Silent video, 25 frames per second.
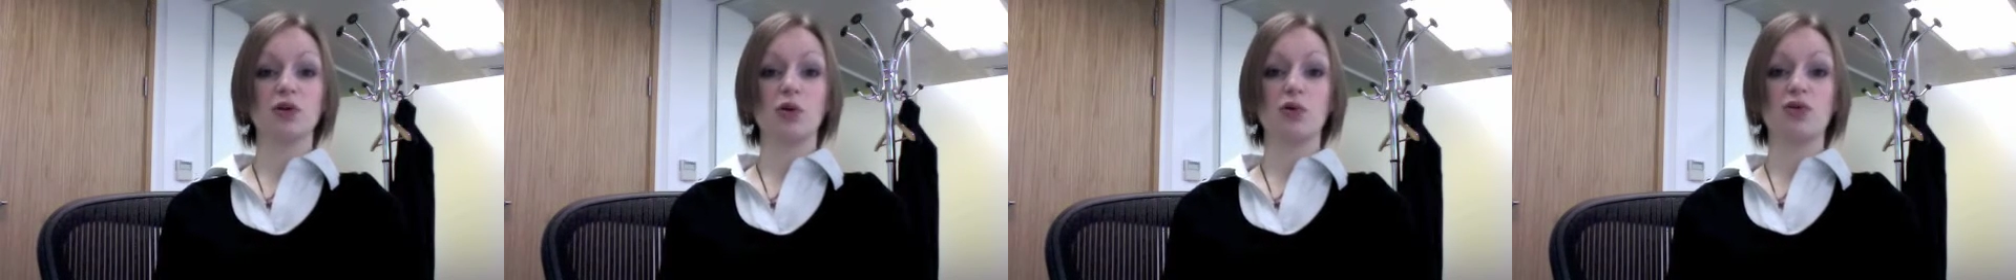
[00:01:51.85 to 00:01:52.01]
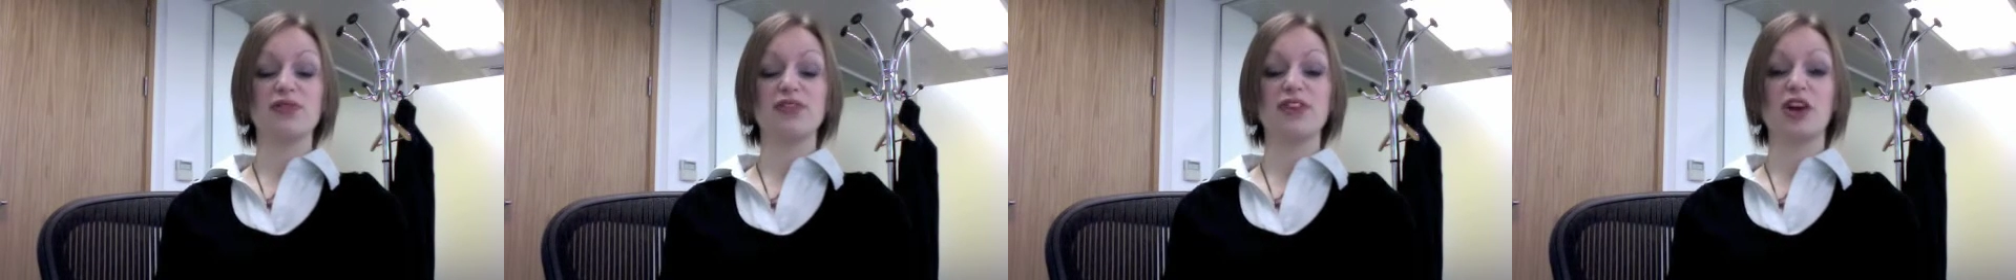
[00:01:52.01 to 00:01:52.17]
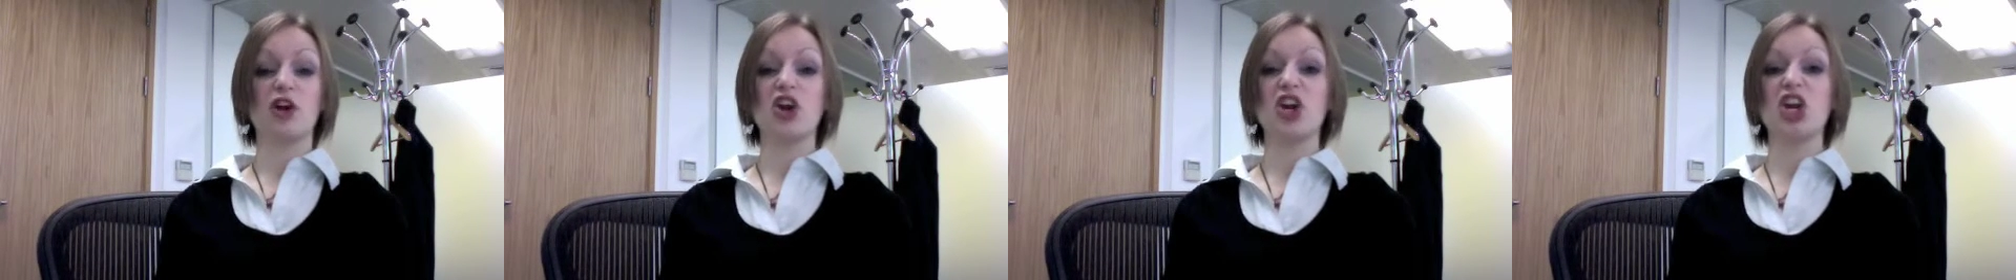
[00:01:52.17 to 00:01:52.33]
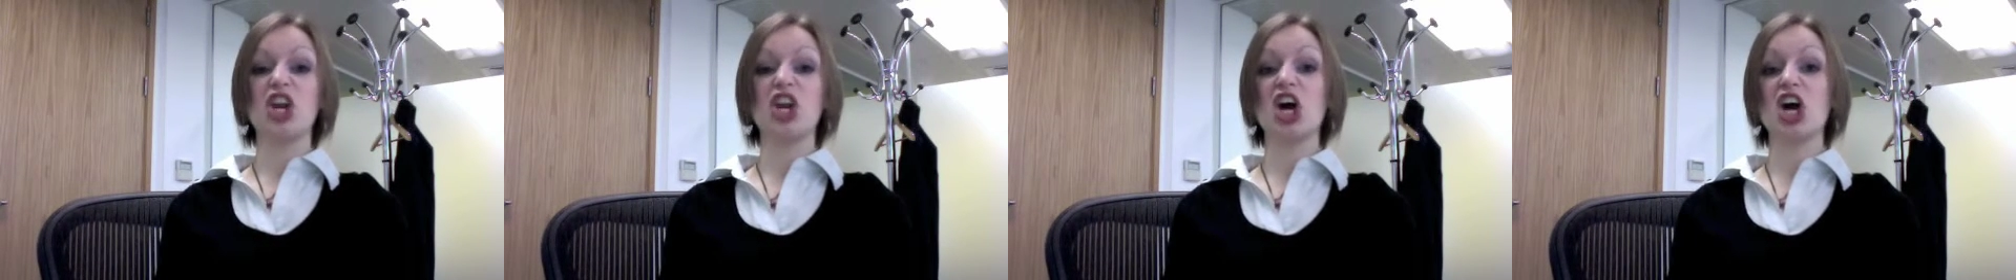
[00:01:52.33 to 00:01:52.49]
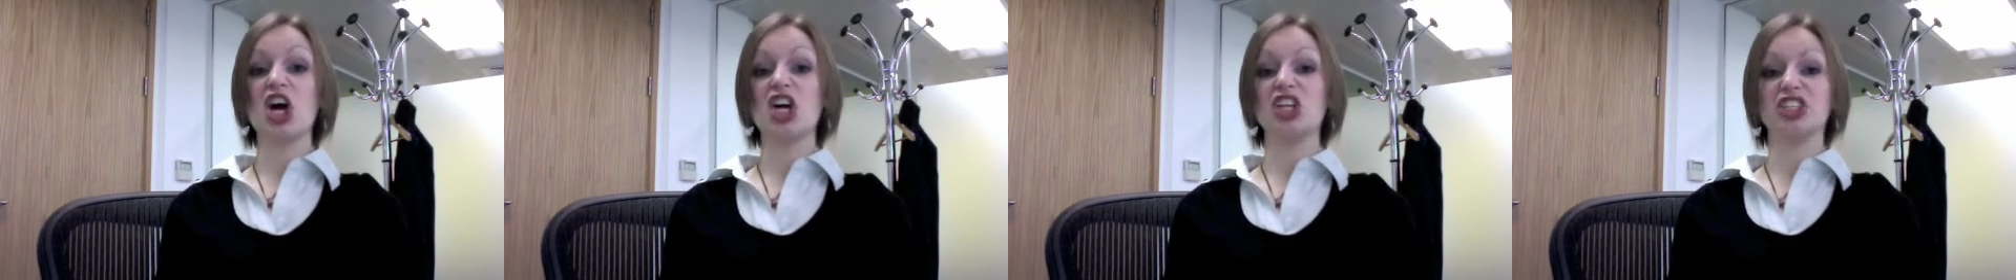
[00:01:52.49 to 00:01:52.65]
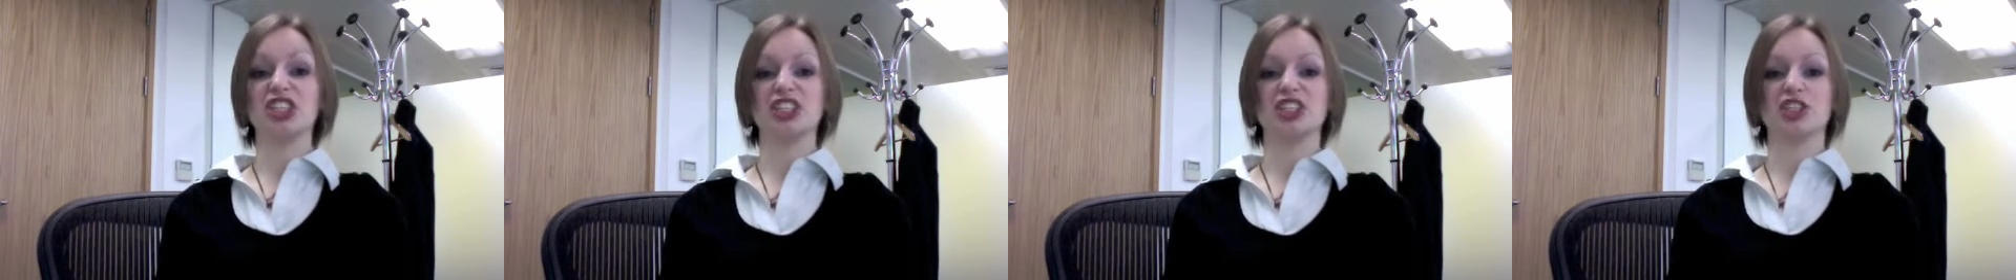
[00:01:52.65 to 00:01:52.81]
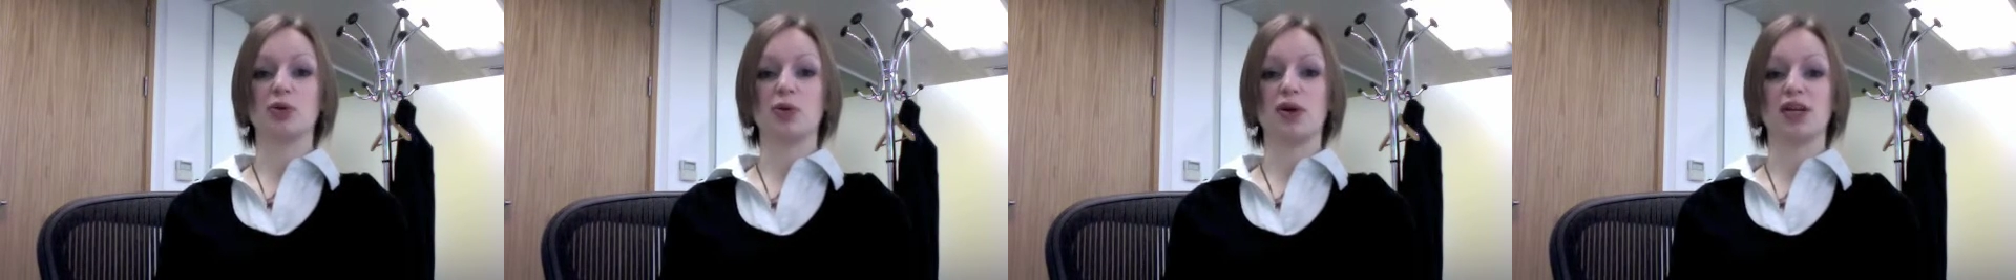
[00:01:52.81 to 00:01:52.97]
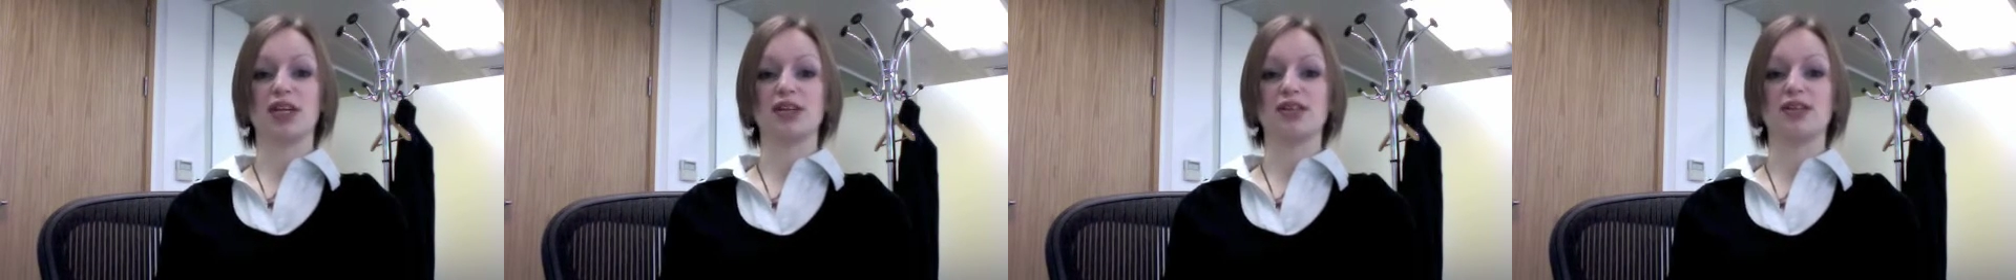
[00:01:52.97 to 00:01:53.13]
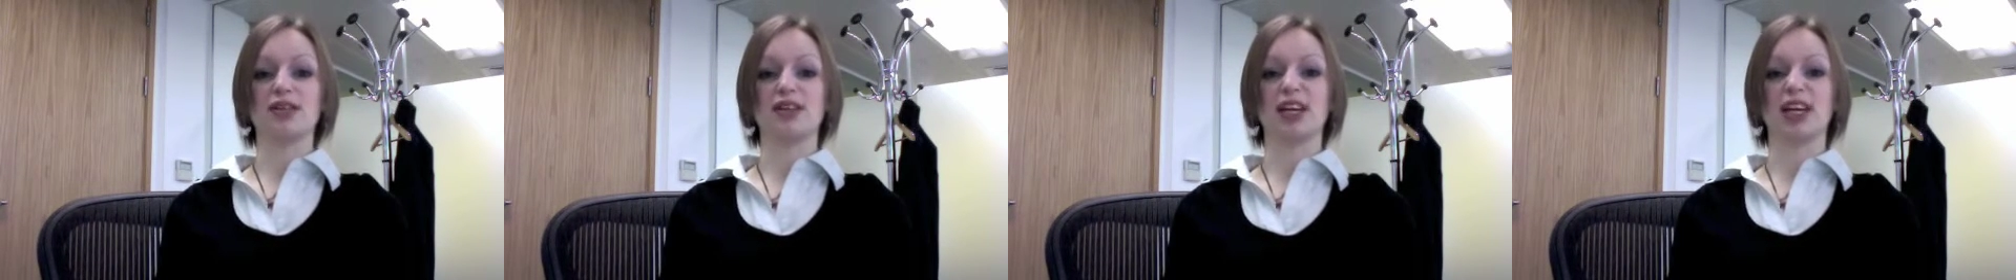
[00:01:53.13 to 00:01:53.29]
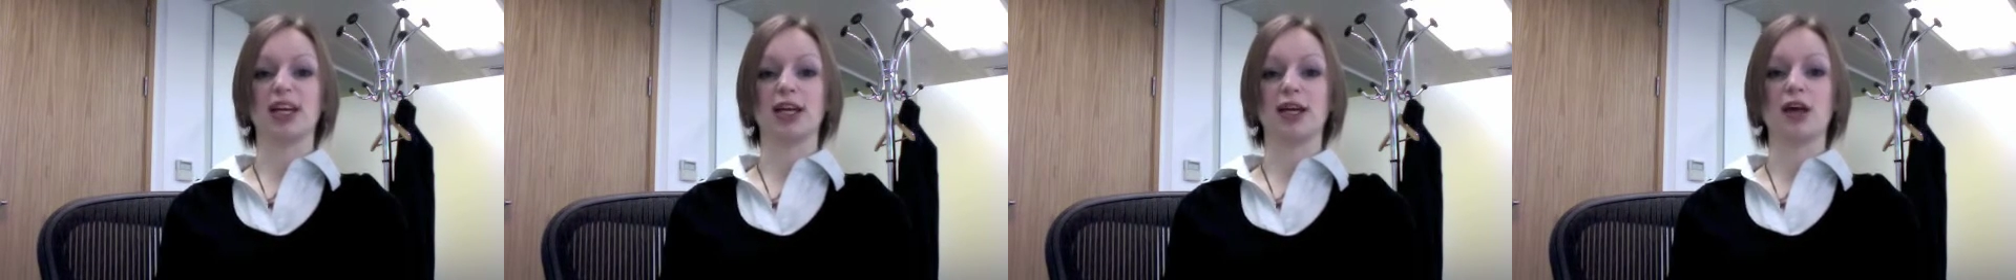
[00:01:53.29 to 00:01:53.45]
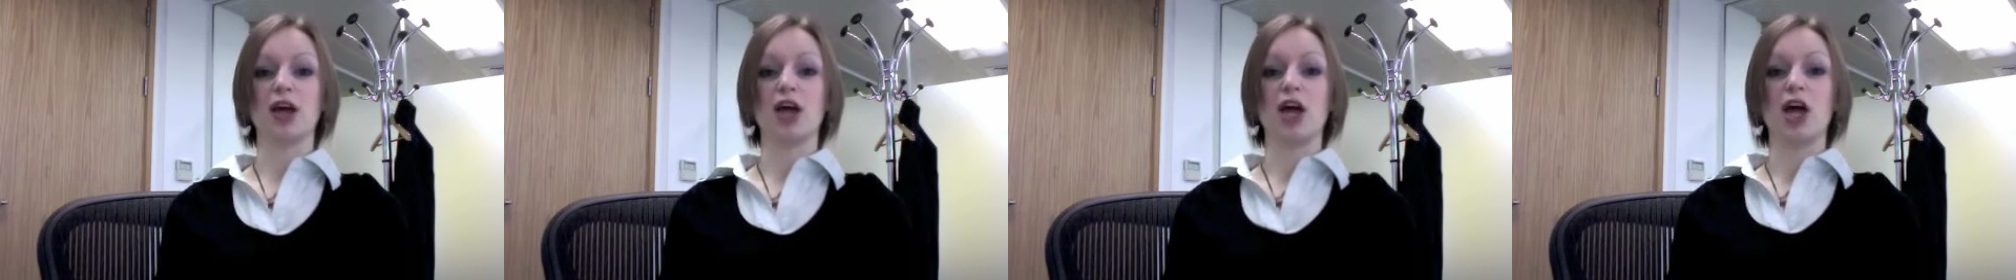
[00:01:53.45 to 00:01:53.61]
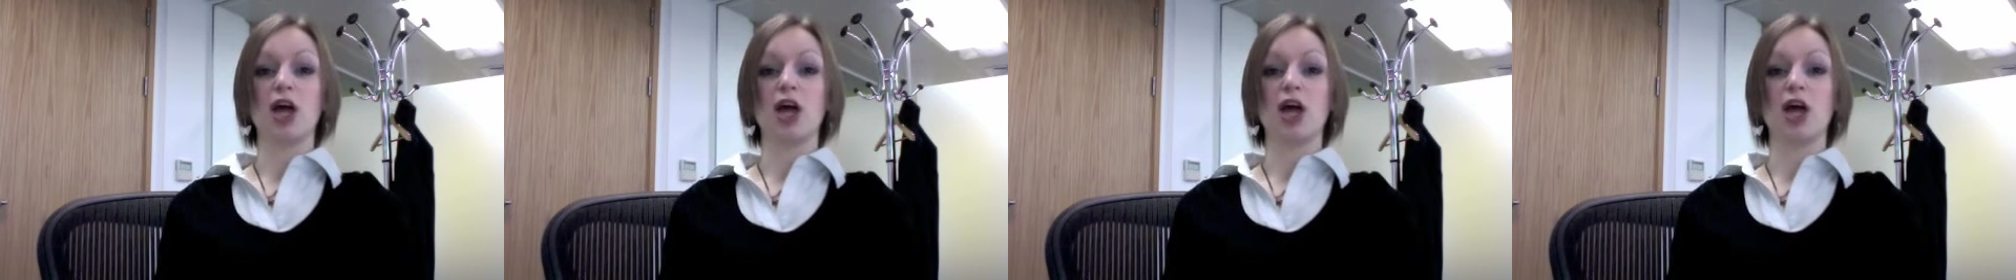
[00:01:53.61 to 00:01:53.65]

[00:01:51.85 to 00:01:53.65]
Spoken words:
or if they're allergic to anything,